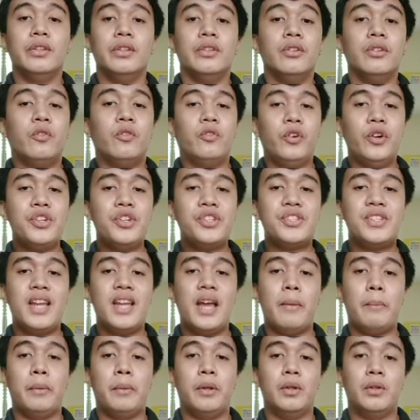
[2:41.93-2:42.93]
The first
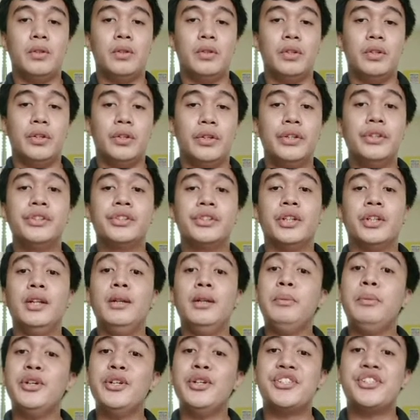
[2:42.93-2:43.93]
level on
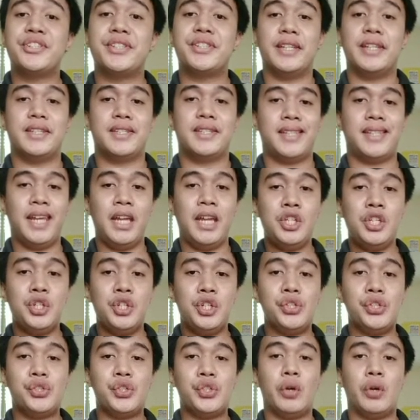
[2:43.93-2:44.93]
KOHLBERG's
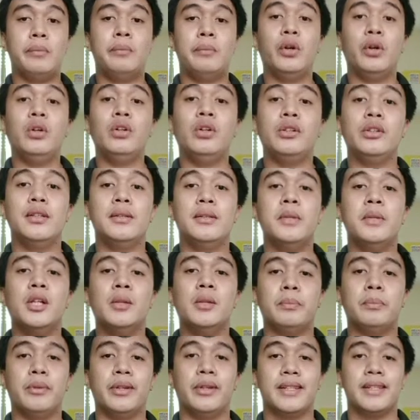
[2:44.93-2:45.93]
stages of moral
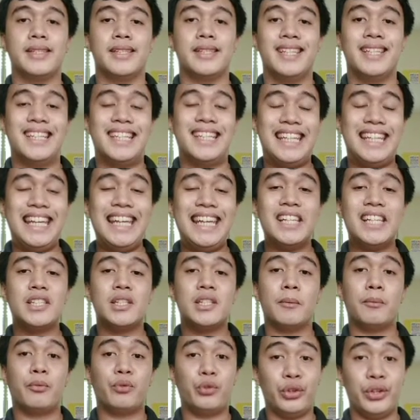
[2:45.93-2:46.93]
development
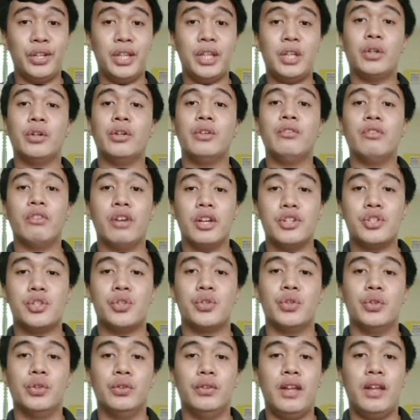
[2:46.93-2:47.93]
is
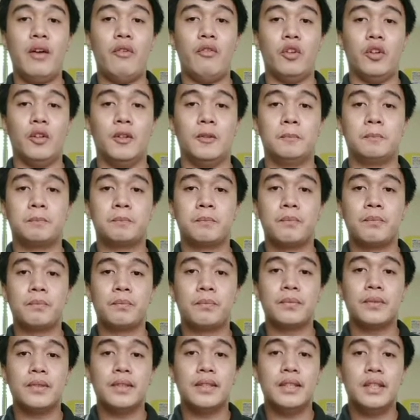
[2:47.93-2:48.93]
pre-conventional level,
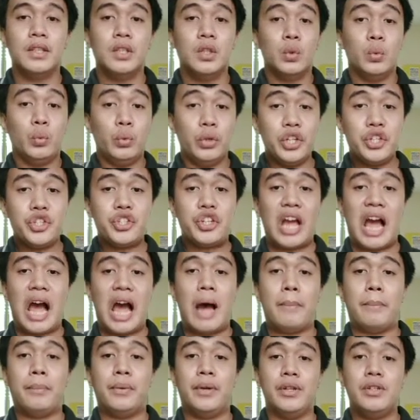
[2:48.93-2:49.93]
which
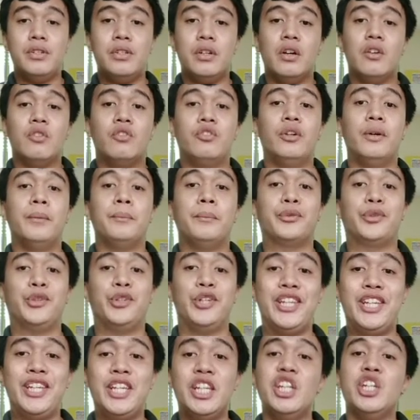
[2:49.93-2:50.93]
happened from
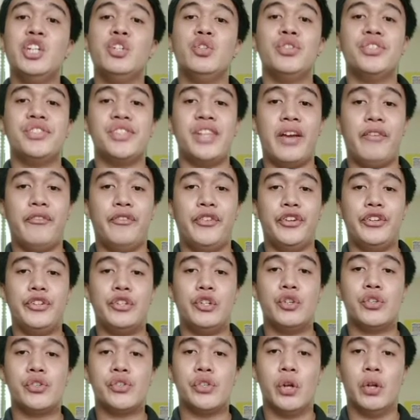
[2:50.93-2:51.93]
3 to 7
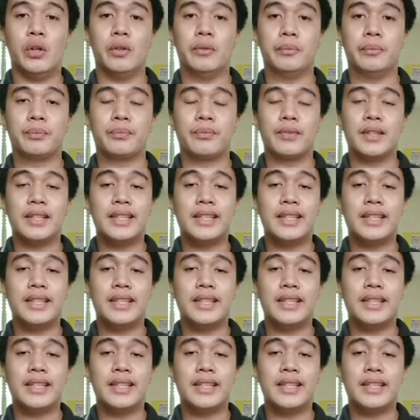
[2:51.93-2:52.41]
years old.